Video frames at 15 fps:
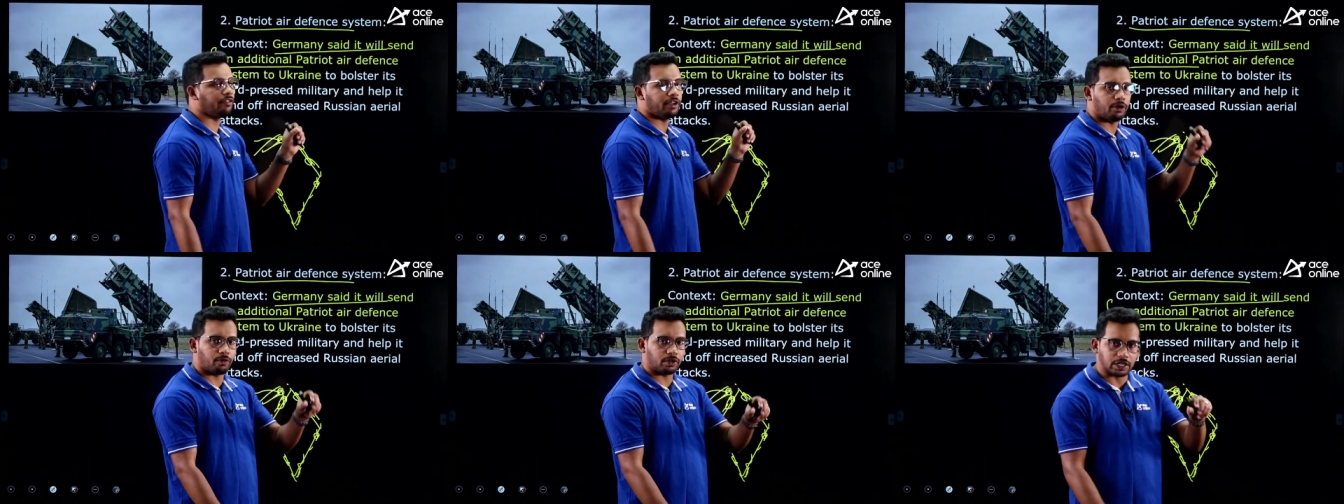we
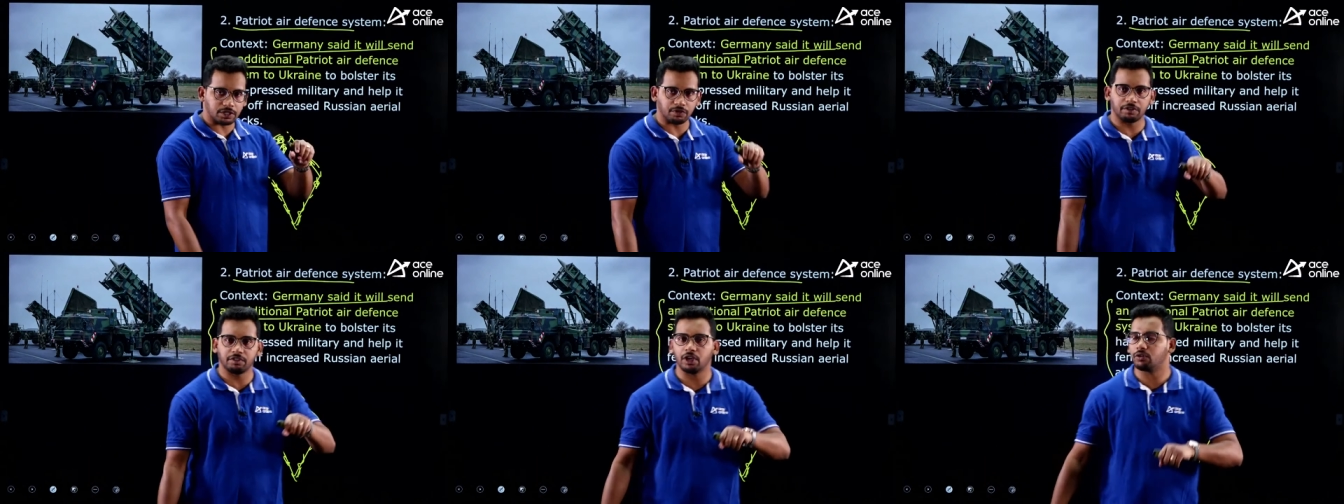have that
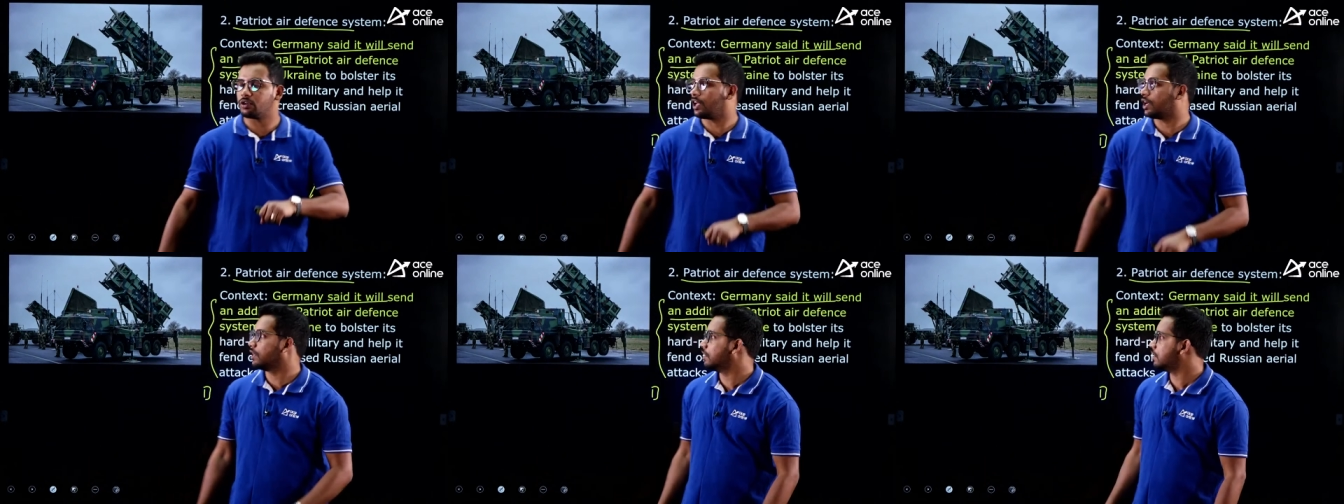is why we have
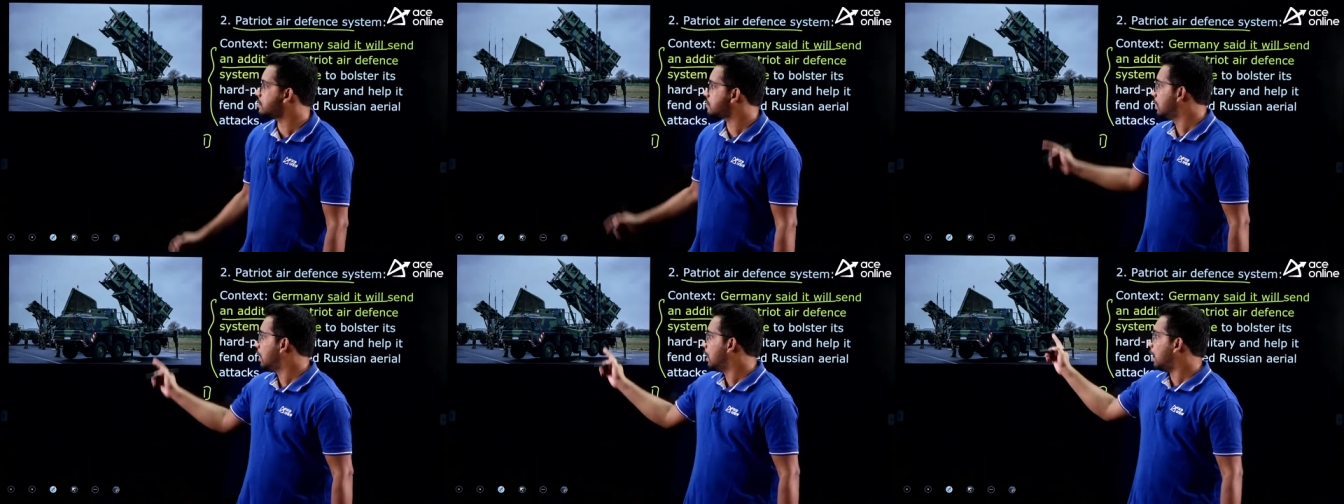taken
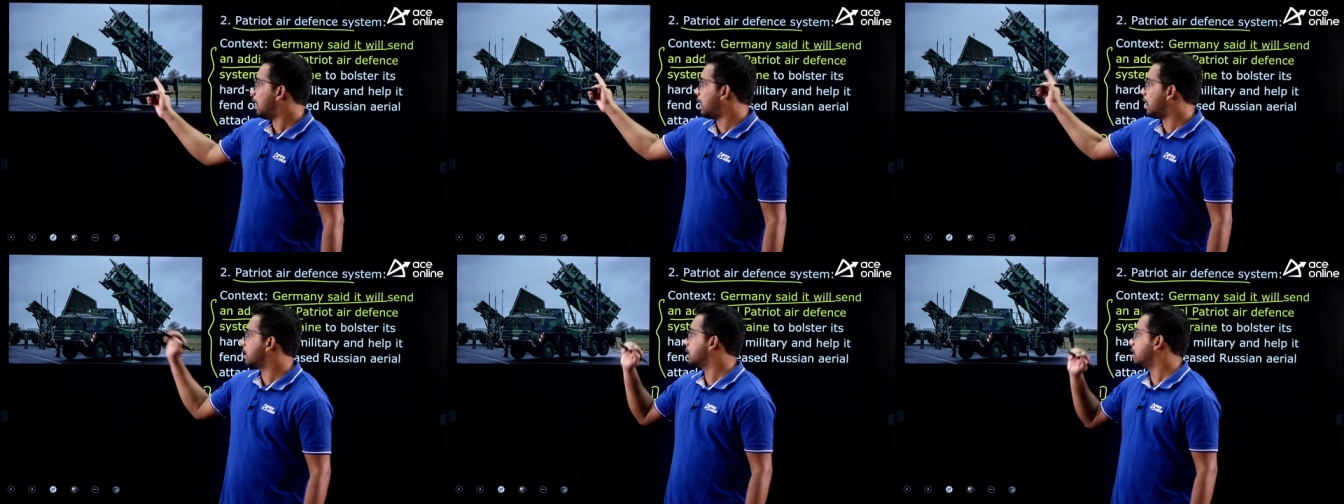this
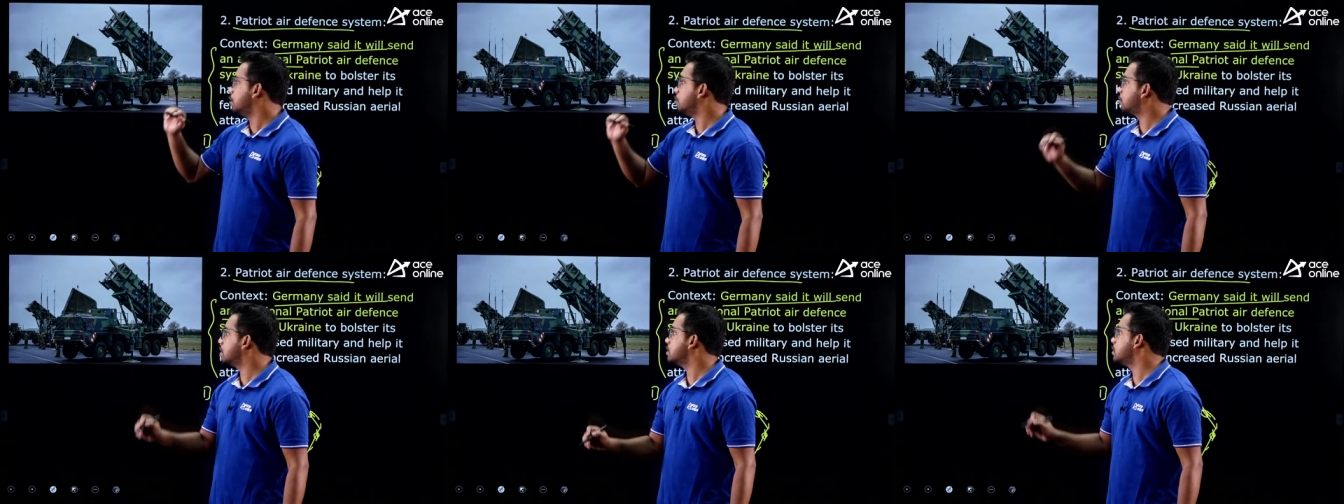article
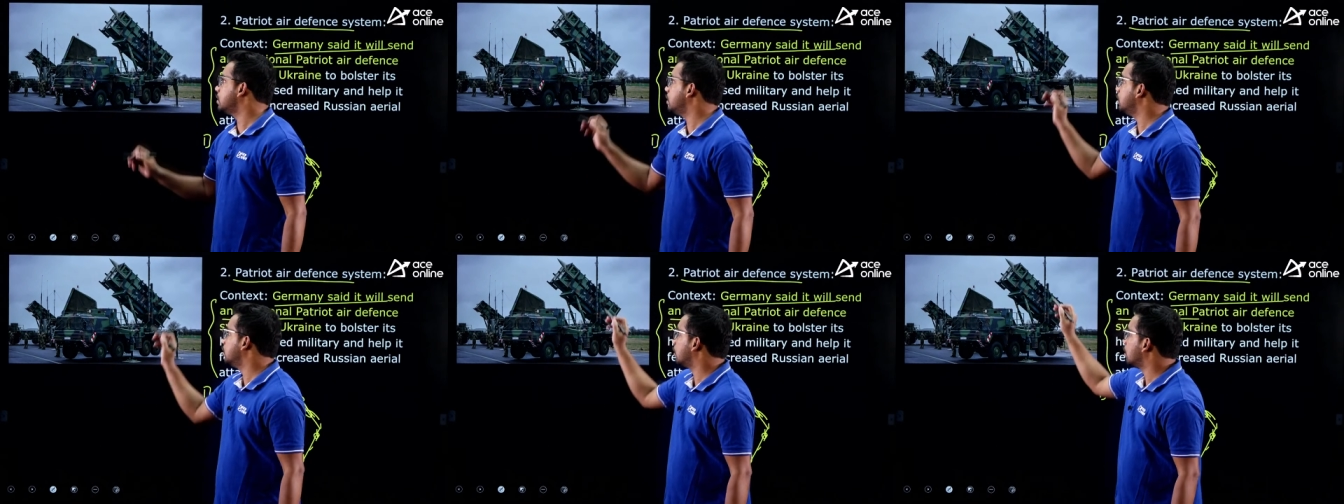you can
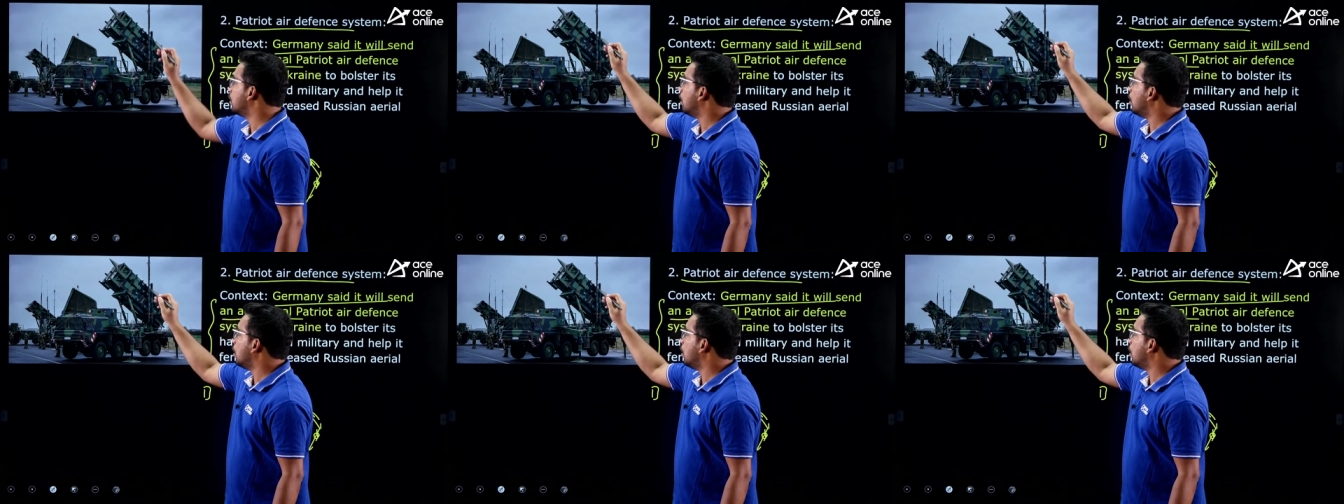see here